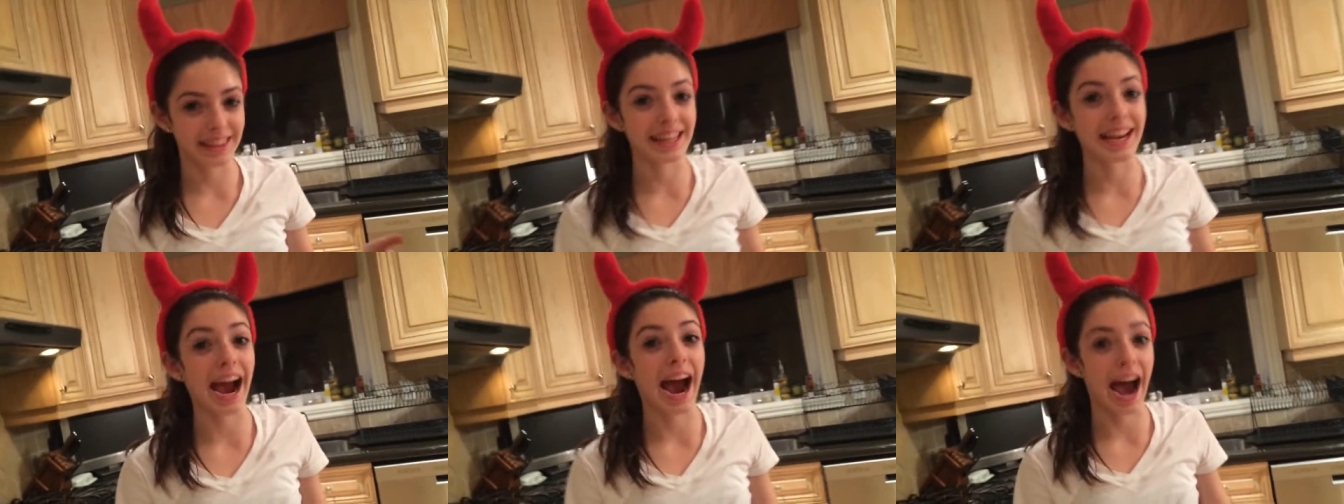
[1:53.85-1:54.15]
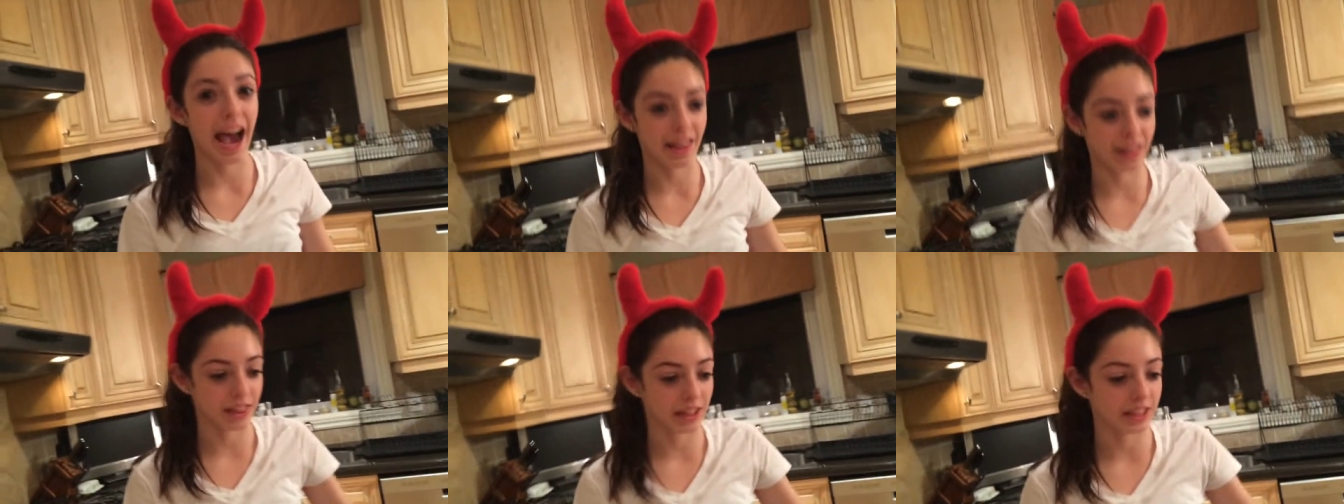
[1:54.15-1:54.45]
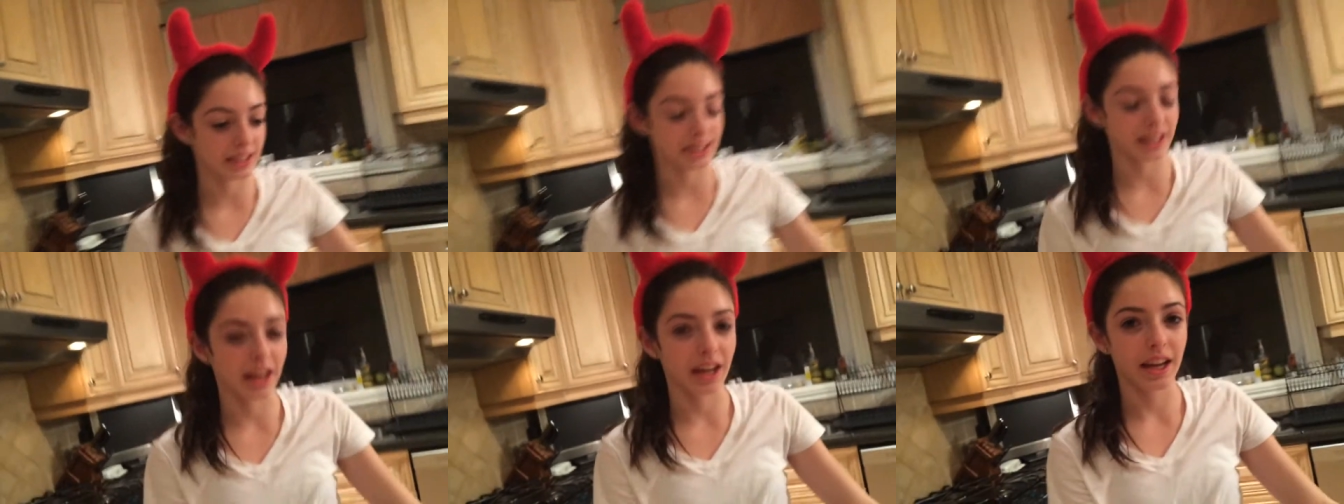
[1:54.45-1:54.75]
the
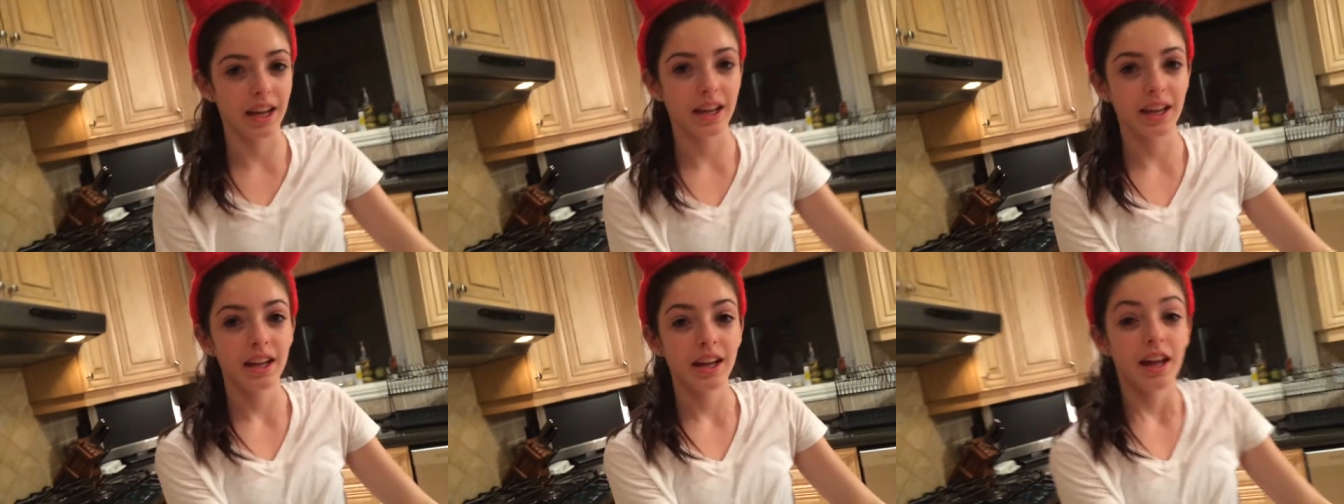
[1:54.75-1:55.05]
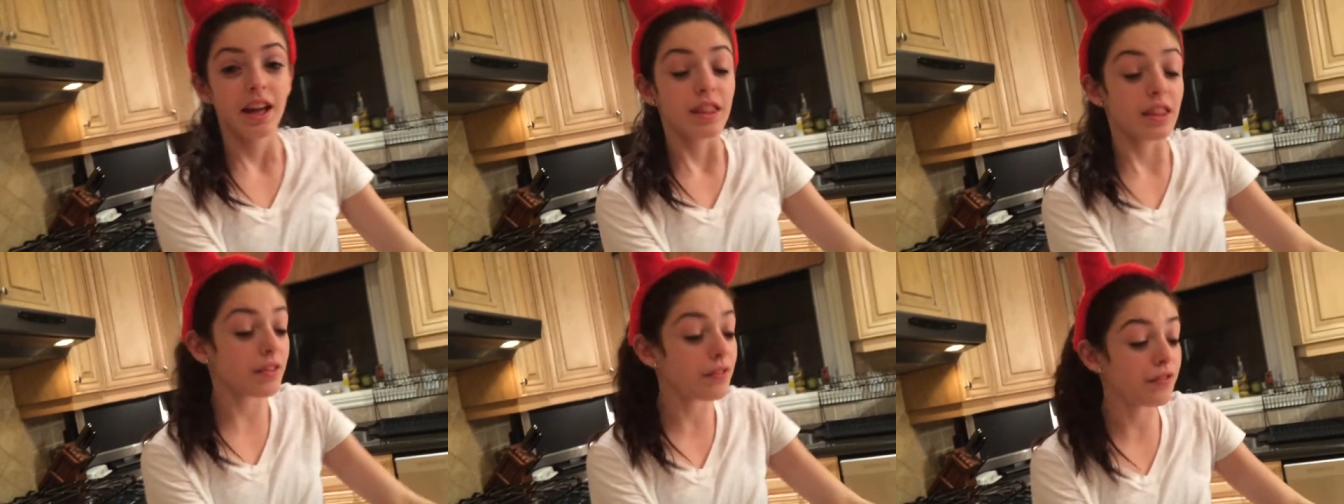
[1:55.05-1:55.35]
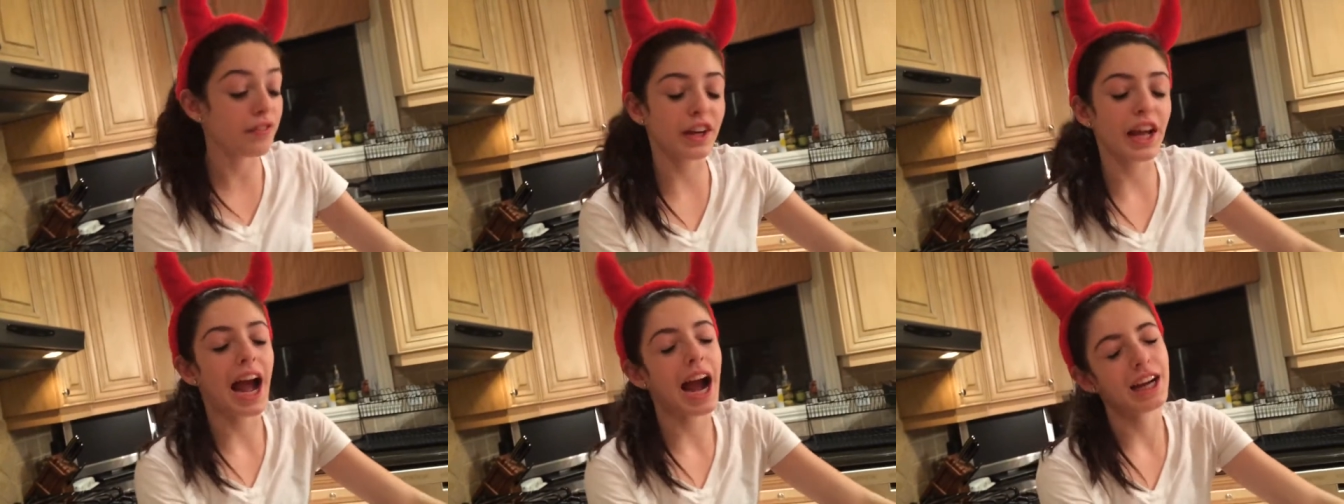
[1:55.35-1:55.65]
figure skating
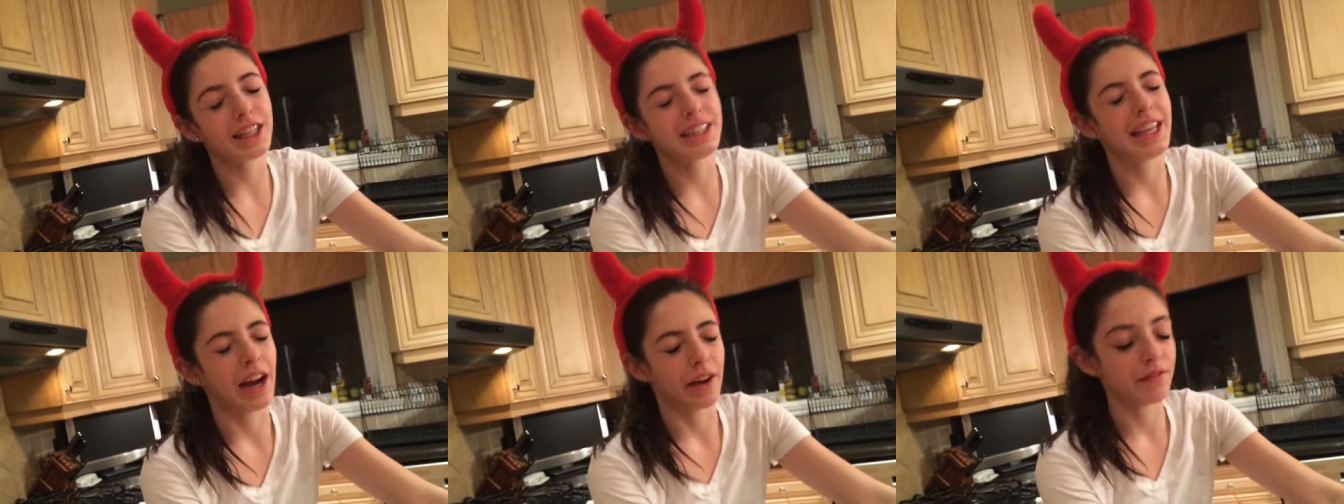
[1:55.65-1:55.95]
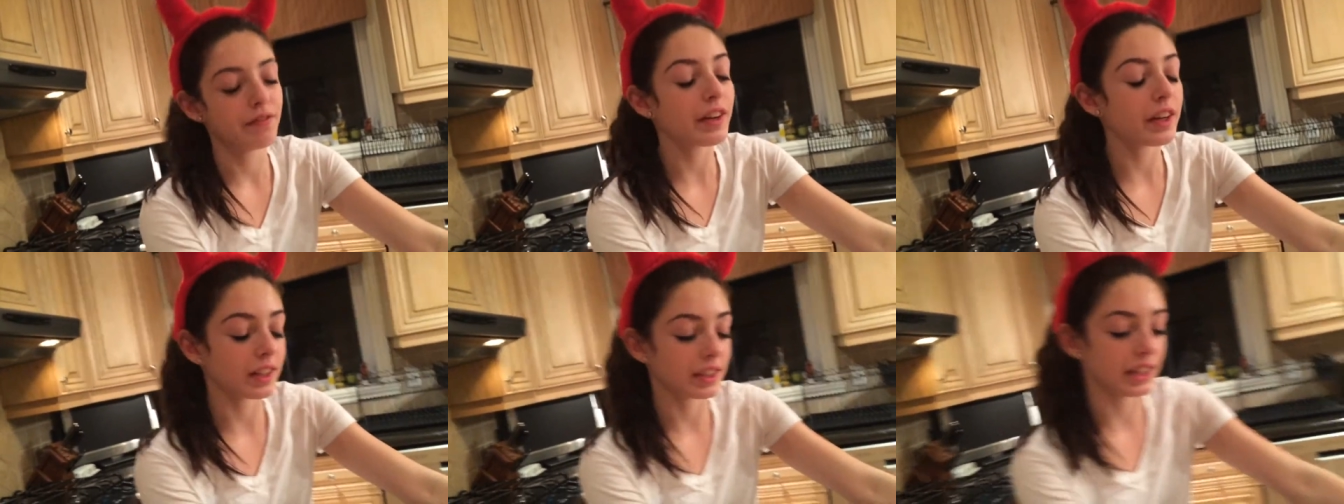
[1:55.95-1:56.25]
diet. Yeah, figure